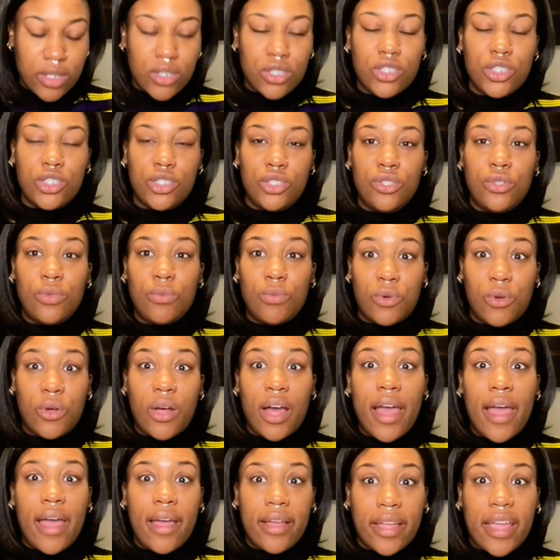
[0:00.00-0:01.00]
you will
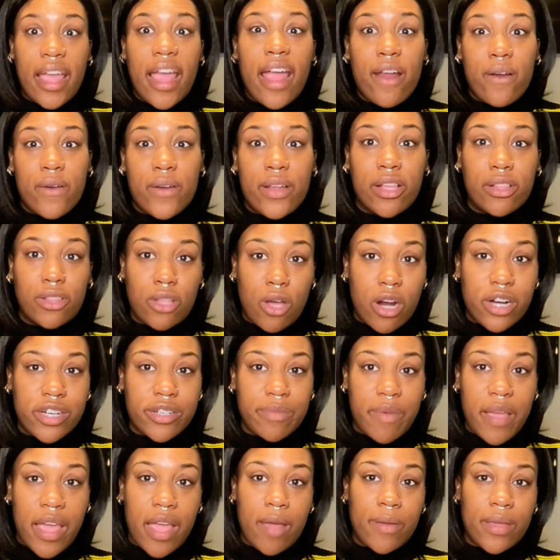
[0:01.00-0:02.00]
carry a large
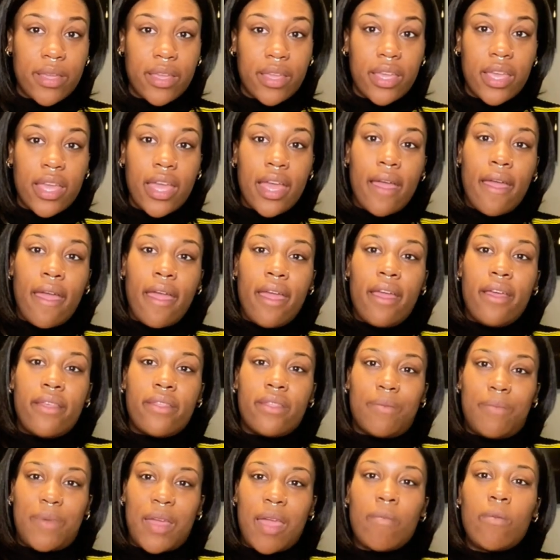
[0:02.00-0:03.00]
baby.
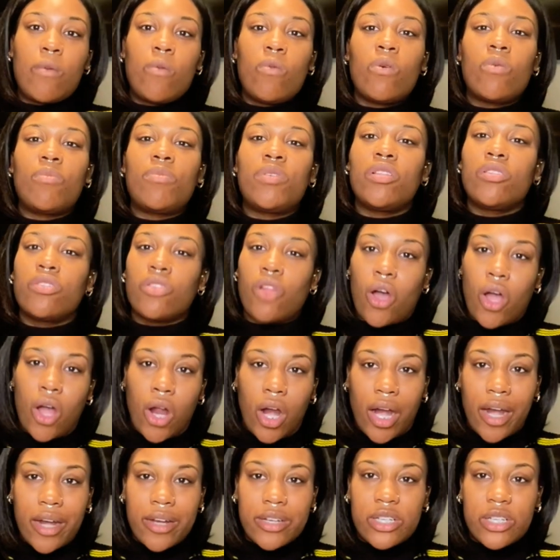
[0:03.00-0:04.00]
The baby will be
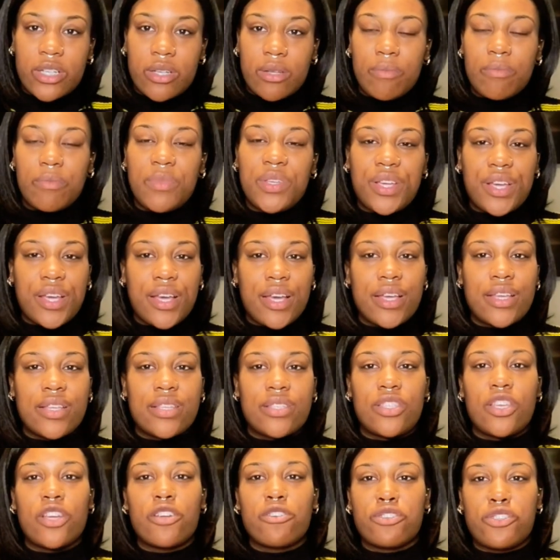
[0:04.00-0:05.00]
large
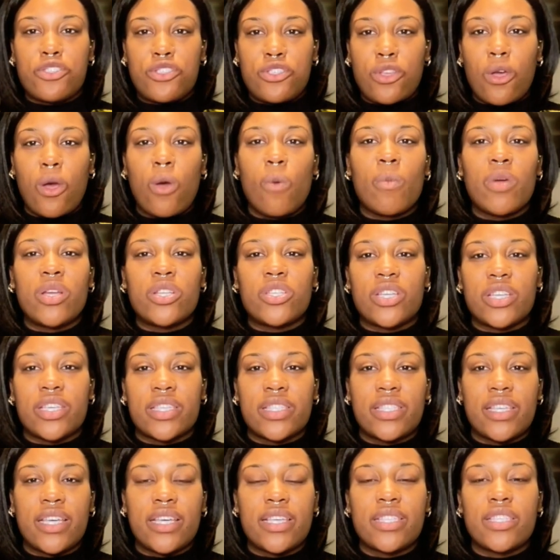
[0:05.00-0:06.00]
because there's so much
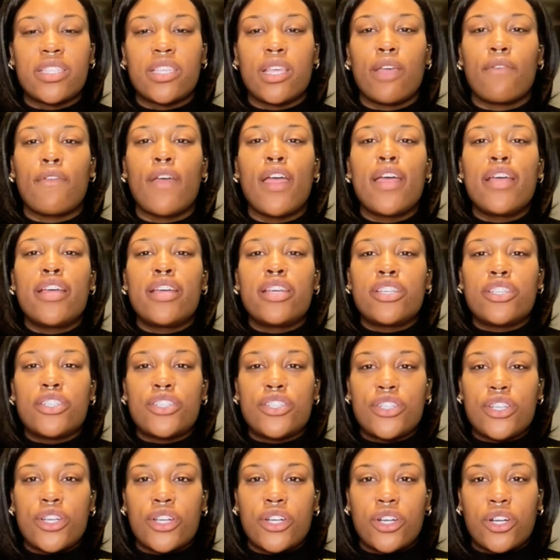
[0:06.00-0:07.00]
excessive
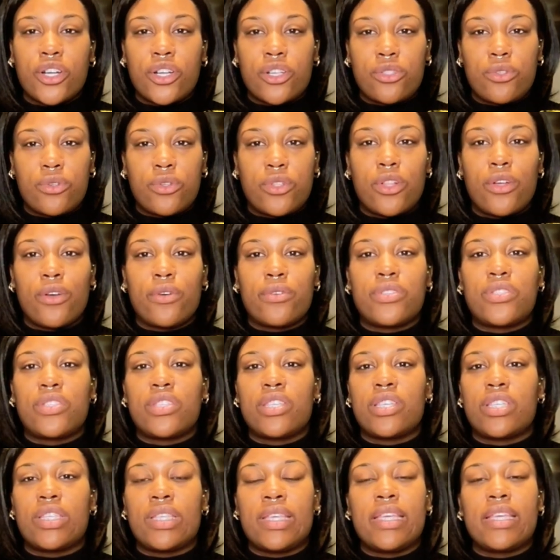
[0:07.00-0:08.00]
sugar glucose
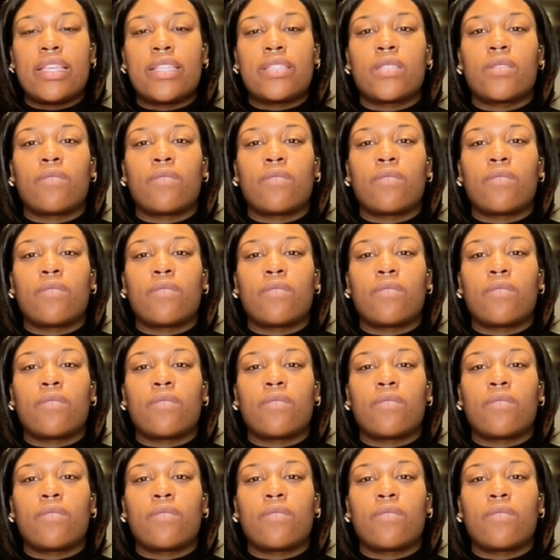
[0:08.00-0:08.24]
that is